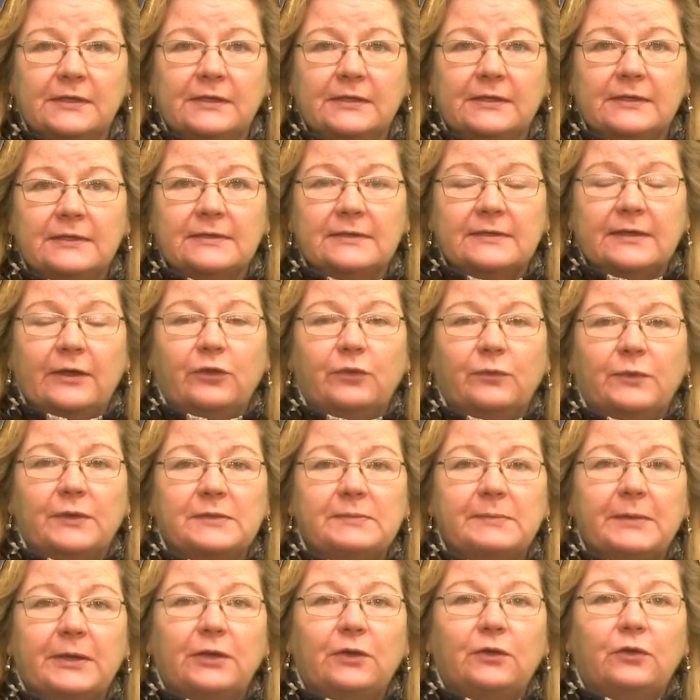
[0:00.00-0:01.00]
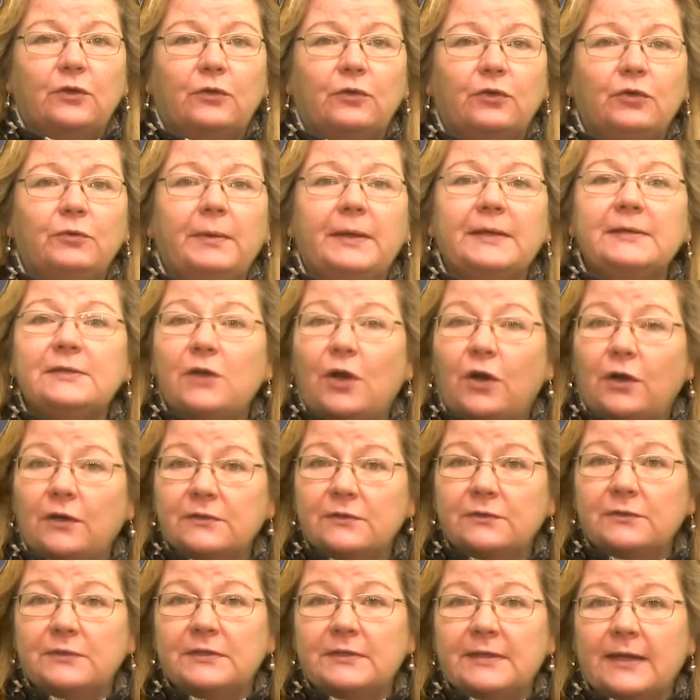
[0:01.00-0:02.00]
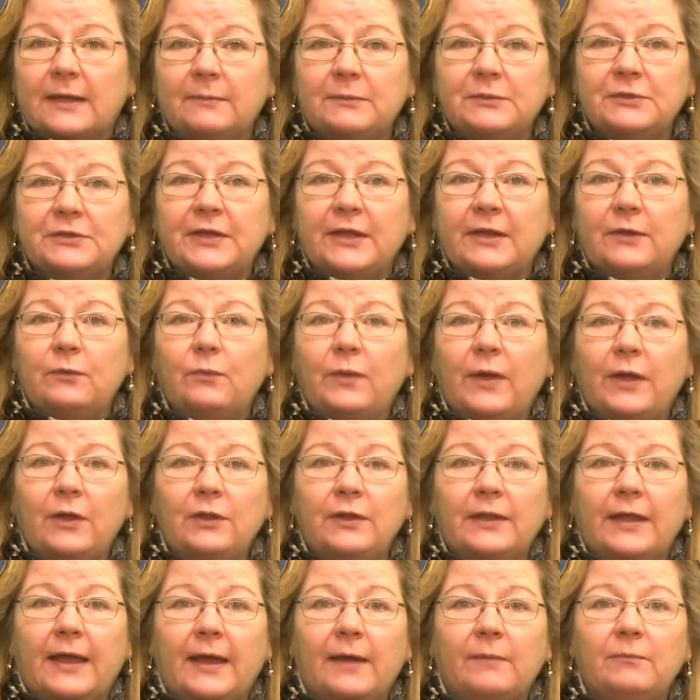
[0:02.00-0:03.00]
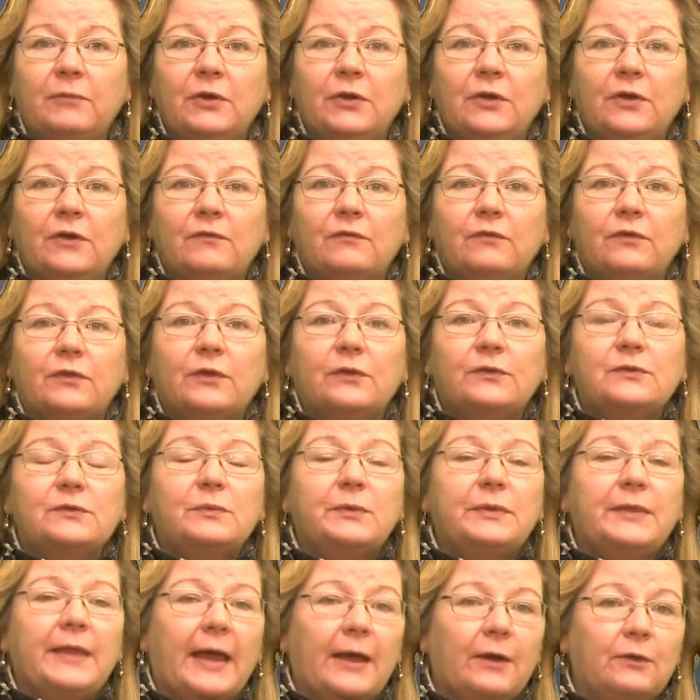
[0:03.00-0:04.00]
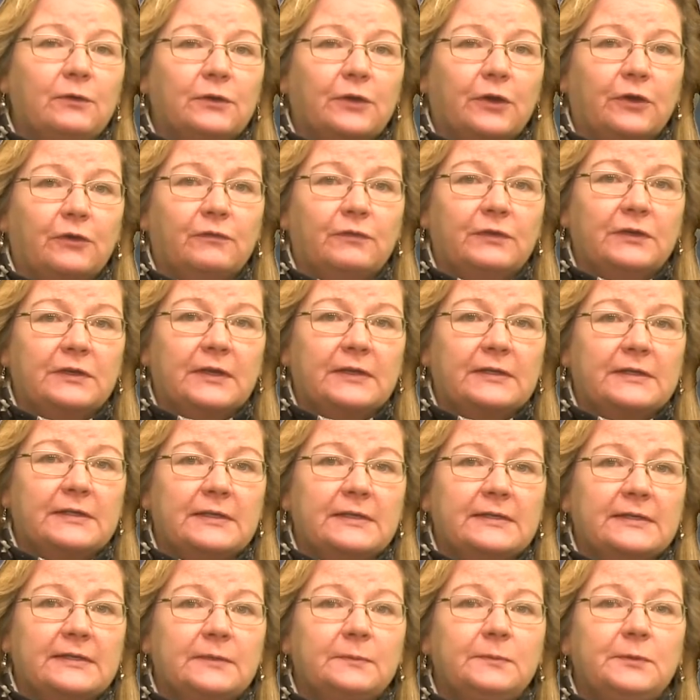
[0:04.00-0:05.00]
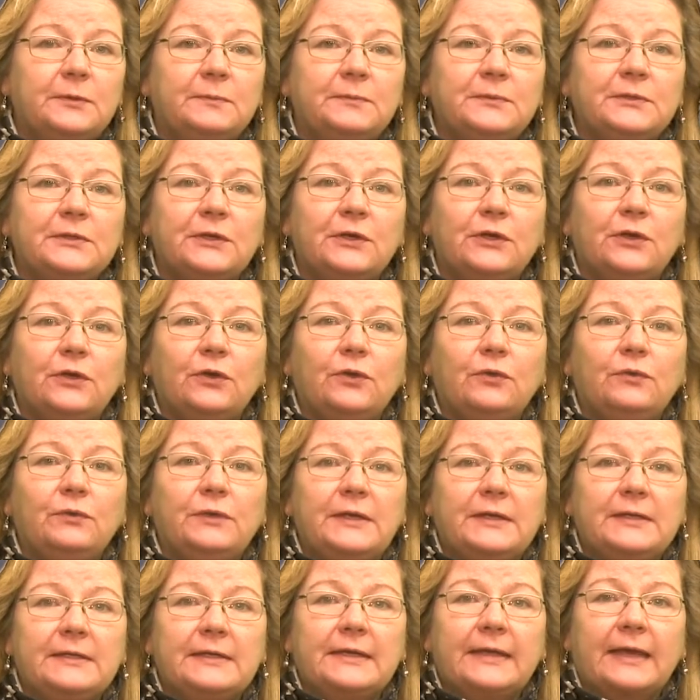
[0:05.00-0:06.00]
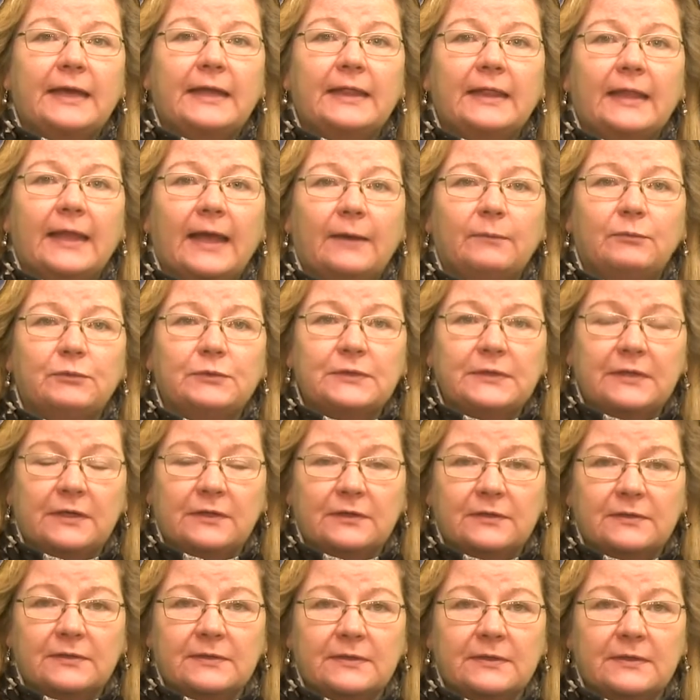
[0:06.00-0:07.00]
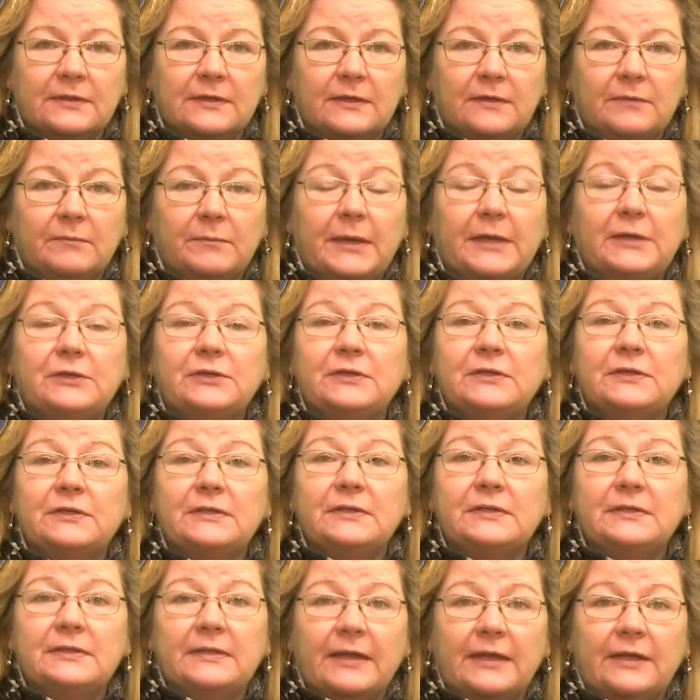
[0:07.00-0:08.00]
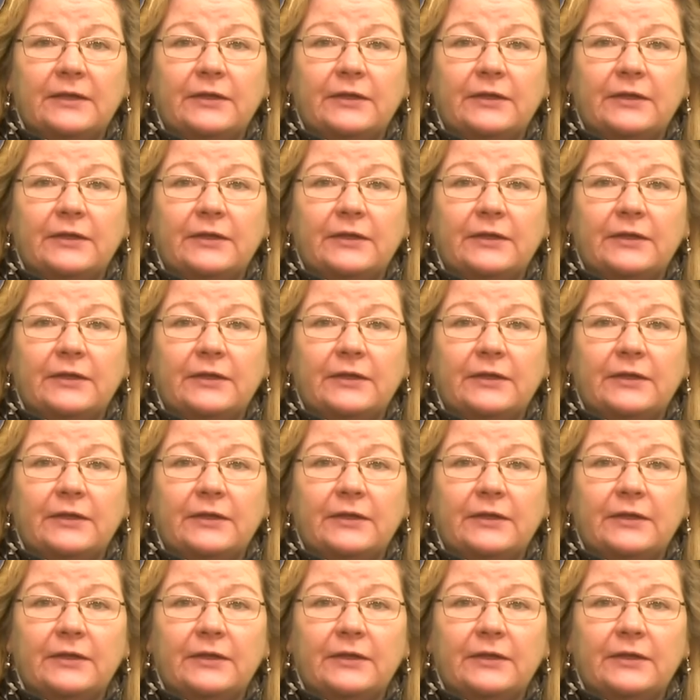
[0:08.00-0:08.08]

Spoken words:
Southwest Medical Group has also established a well lab for those without COVID-19 symptoms who need to get lab results. Patients stay in